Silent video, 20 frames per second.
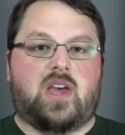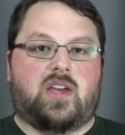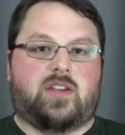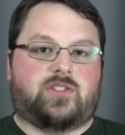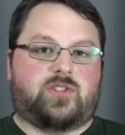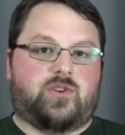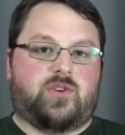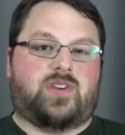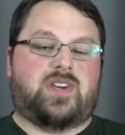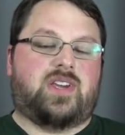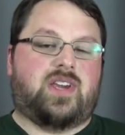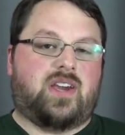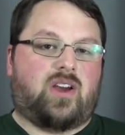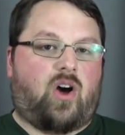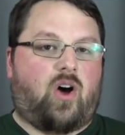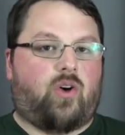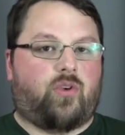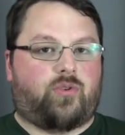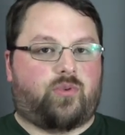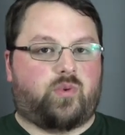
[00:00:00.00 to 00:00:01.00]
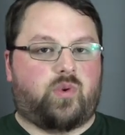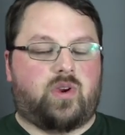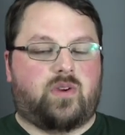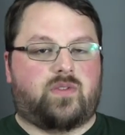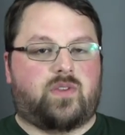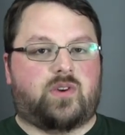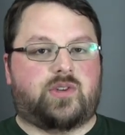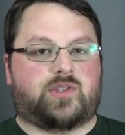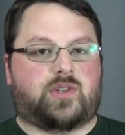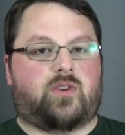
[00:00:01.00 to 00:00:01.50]
So you can get all three
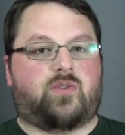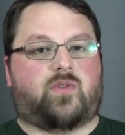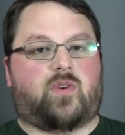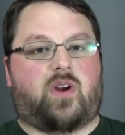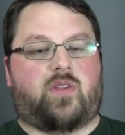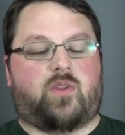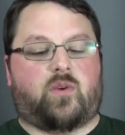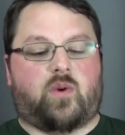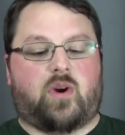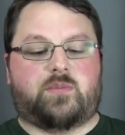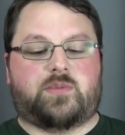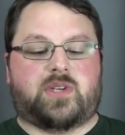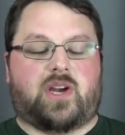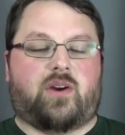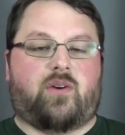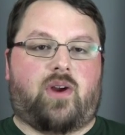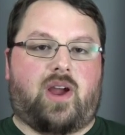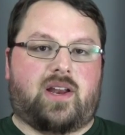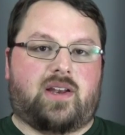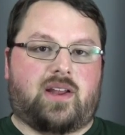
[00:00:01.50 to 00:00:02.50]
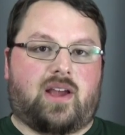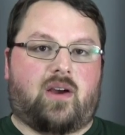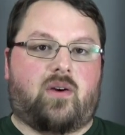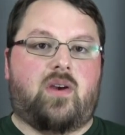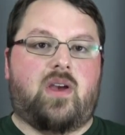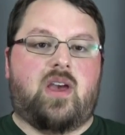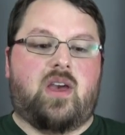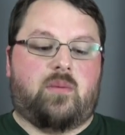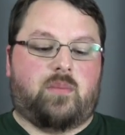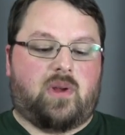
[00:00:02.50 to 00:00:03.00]
of those over on their website right now.